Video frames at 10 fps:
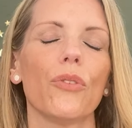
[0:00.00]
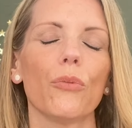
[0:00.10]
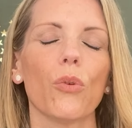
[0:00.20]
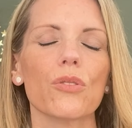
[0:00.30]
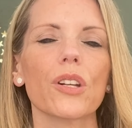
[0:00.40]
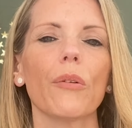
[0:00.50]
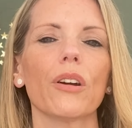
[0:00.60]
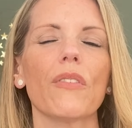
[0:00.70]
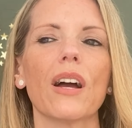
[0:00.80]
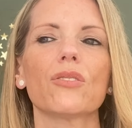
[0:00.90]
what's
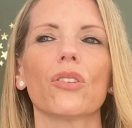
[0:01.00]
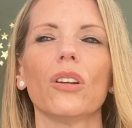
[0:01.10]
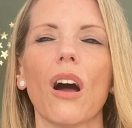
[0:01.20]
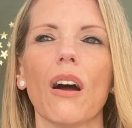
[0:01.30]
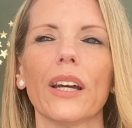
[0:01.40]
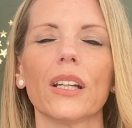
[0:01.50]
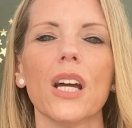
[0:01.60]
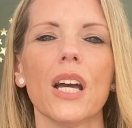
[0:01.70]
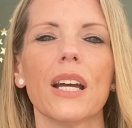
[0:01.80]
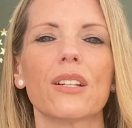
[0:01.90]
going around online
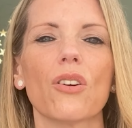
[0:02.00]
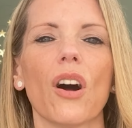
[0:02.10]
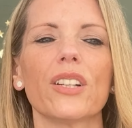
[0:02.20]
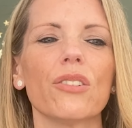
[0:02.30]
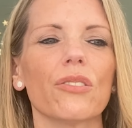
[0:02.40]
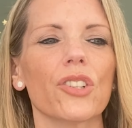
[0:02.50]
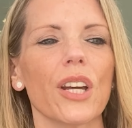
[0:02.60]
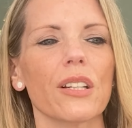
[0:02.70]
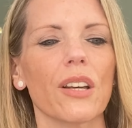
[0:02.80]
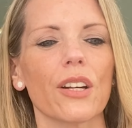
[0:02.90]
is got I do not
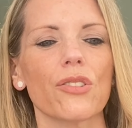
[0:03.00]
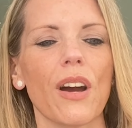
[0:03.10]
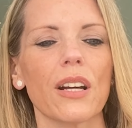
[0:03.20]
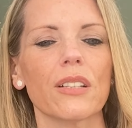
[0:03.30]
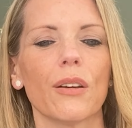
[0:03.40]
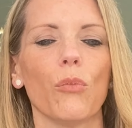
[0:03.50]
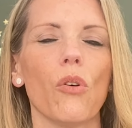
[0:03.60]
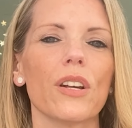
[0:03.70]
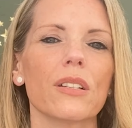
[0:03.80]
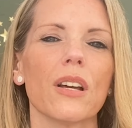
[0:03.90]
chase, I attract, and then
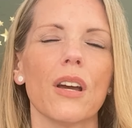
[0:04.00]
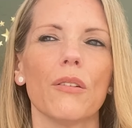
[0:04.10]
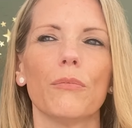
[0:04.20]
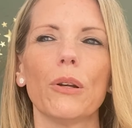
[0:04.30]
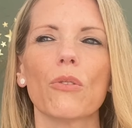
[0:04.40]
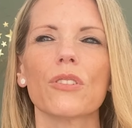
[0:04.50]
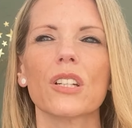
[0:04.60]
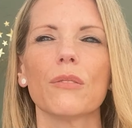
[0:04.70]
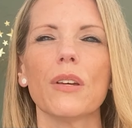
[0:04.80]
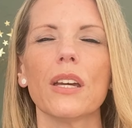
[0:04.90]
what is belongs
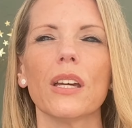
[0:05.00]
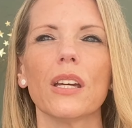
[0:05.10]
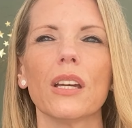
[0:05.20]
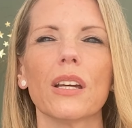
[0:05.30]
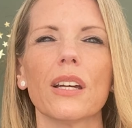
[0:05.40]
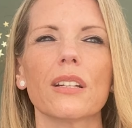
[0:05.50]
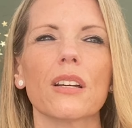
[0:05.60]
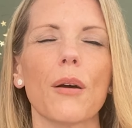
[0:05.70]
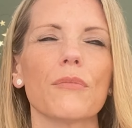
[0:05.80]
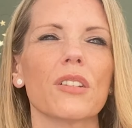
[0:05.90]
to me, it
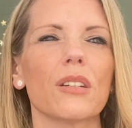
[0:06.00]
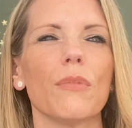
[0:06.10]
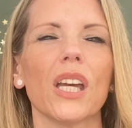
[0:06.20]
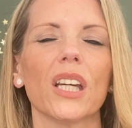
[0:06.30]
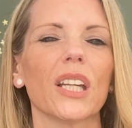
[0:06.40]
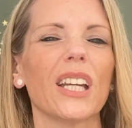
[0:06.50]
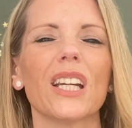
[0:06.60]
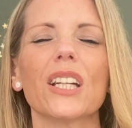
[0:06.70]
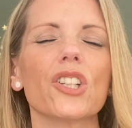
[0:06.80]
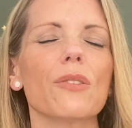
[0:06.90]
comes to me, and, and
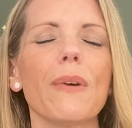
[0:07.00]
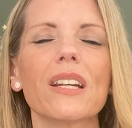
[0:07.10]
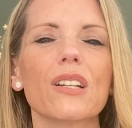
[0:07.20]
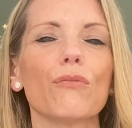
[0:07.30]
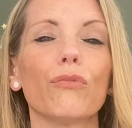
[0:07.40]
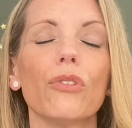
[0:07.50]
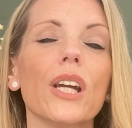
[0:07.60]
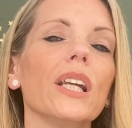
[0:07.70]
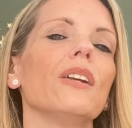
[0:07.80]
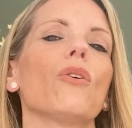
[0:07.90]
it, it just makes it
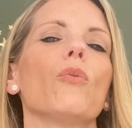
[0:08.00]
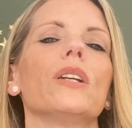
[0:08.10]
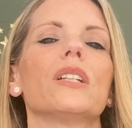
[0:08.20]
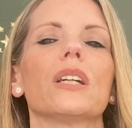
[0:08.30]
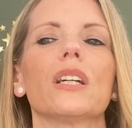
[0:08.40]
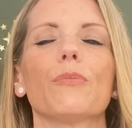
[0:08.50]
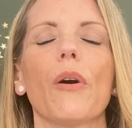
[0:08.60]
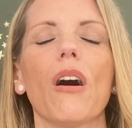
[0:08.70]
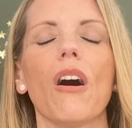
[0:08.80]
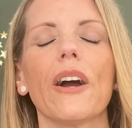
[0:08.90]
really long-winded,
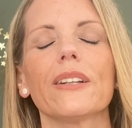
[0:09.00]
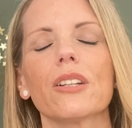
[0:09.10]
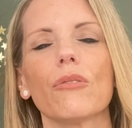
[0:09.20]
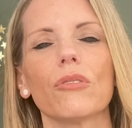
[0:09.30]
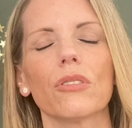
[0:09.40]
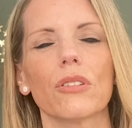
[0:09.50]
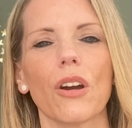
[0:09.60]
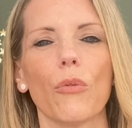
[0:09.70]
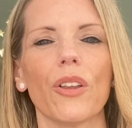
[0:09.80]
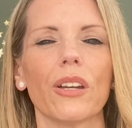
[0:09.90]
but I don't
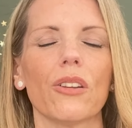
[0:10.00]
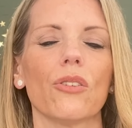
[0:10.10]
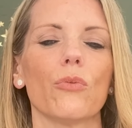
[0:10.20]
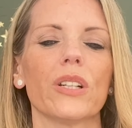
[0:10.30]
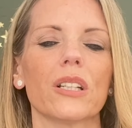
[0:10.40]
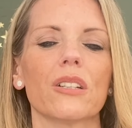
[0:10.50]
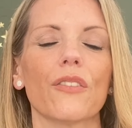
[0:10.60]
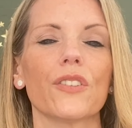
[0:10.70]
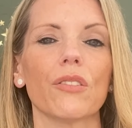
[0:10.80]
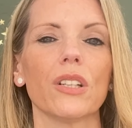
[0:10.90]
go with any of the long-winded
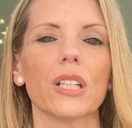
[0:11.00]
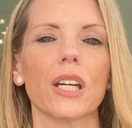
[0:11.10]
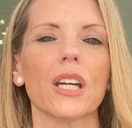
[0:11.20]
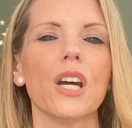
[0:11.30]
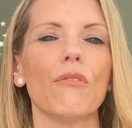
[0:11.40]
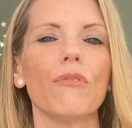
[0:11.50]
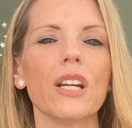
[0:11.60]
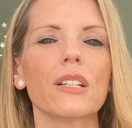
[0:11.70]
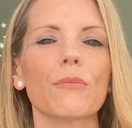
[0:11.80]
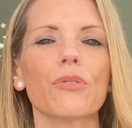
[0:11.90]
stuff, don't need it.
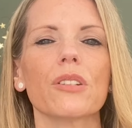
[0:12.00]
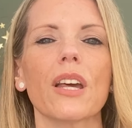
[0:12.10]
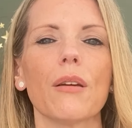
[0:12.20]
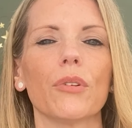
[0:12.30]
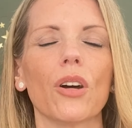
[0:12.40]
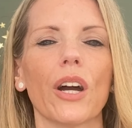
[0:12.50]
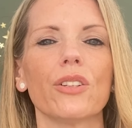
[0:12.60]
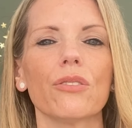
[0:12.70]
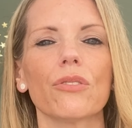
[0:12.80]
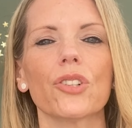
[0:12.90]
Really simple statement. I
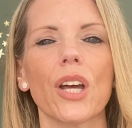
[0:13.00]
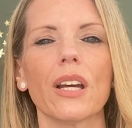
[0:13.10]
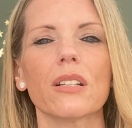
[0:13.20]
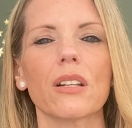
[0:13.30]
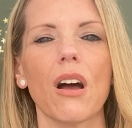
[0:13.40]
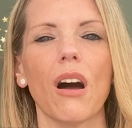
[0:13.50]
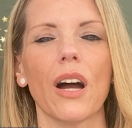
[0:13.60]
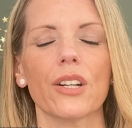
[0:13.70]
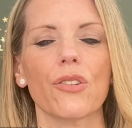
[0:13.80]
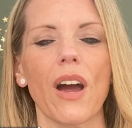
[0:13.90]
do not chase,
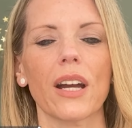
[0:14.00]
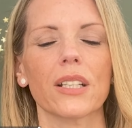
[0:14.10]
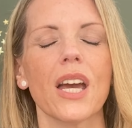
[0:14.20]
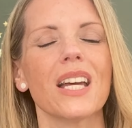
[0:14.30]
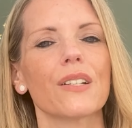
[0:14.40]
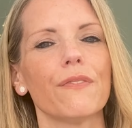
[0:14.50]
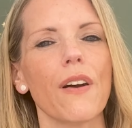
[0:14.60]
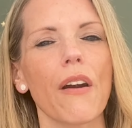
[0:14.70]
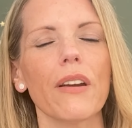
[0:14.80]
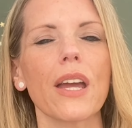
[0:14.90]
I attract. It's
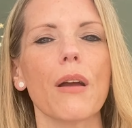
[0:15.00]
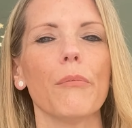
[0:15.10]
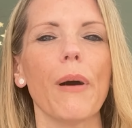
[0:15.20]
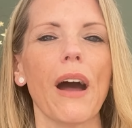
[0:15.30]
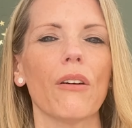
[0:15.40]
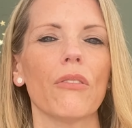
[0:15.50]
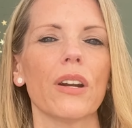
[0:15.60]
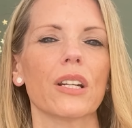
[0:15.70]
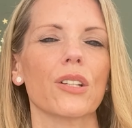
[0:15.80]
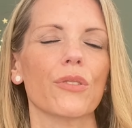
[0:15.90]
very
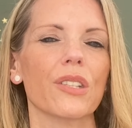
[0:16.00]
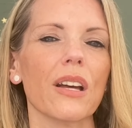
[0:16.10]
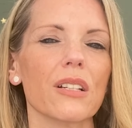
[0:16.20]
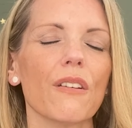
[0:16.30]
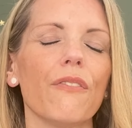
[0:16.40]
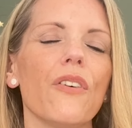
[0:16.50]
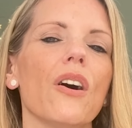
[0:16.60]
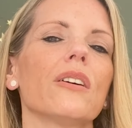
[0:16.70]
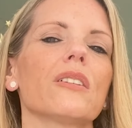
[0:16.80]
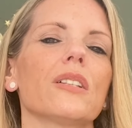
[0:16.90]
empowering. So it's, that's the
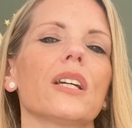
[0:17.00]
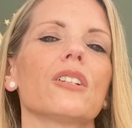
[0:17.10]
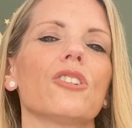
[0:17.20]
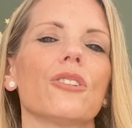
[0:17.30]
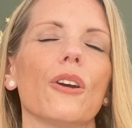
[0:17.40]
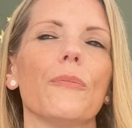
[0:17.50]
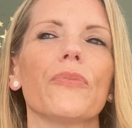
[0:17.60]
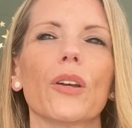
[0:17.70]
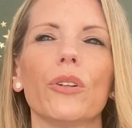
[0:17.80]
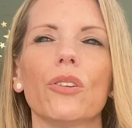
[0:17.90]
first thing to
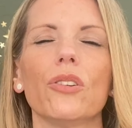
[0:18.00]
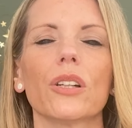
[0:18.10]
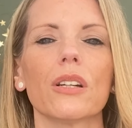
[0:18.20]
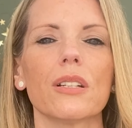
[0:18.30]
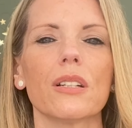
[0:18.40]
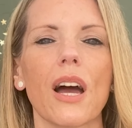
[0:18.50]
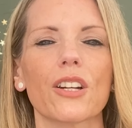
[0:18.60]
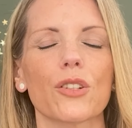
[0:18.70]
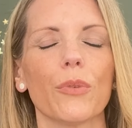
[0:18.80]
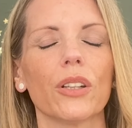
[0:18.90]
do. When you're looking at
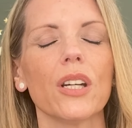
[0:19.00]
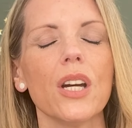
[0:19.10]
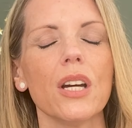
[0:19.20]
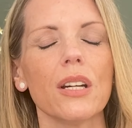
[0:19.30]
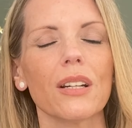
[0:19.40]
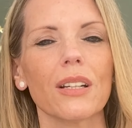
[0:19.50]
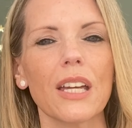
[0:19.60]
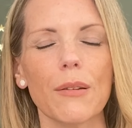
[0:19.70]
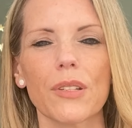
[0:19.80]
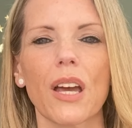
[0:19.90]
detachment,
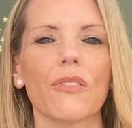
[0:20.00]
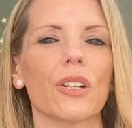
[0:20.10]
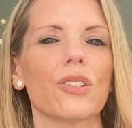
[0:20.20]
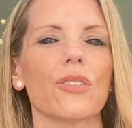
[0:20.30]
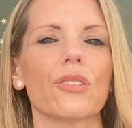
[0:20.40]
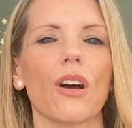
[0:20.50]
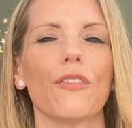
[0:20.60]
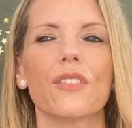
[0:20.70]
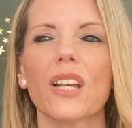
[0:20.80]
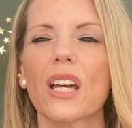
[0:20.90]
keep saying that to
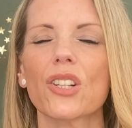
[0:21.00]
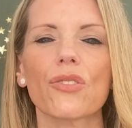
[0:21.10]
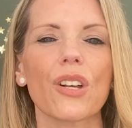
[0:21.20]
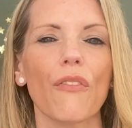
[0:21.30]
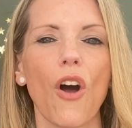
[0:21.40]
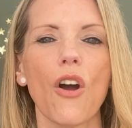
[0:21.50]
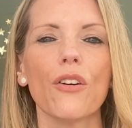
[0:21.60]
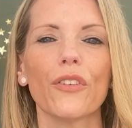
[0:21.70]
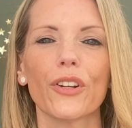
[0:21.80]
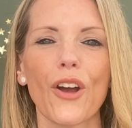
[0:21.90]
yourself. Say it to yourself
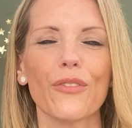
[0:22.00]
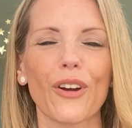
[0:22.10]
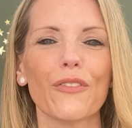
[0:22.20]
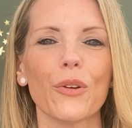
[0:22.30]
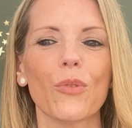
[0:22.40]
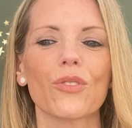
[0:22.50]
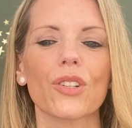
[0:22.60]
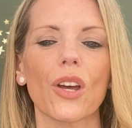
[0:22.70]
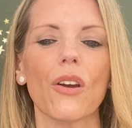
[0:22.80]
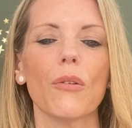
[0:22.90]
over and over if you want
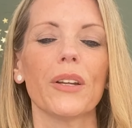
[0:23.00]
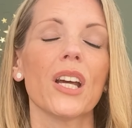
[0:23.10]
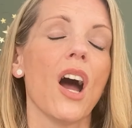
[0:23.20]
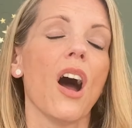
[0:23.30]
to. I mean,